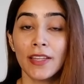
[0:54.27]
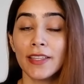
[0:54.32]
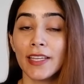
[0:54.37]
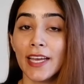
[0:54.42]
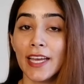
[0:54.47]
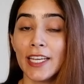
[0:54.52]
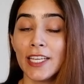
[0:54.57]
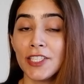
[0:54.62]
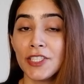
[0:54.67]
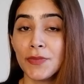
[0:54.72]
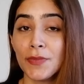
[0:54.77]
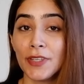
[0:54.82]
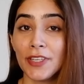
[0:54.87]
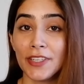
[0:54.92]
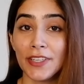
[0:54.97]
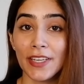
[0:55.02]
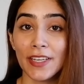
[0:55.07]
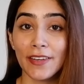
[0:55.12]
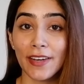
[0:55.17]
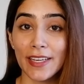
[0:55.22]
the
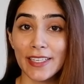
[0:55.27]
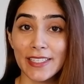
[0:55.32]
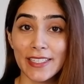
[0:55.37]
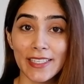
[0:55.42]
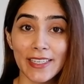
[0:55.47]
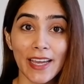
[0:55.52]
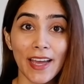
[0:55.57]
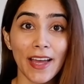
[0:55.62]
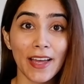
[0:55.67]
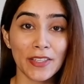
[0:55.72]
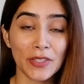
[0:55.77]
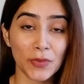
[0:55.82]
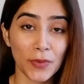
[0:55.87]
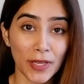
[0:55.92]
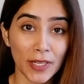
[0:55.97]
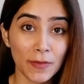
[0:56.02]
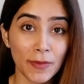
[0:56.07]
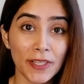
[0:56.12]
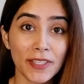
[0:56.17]
eligibility criteria as well,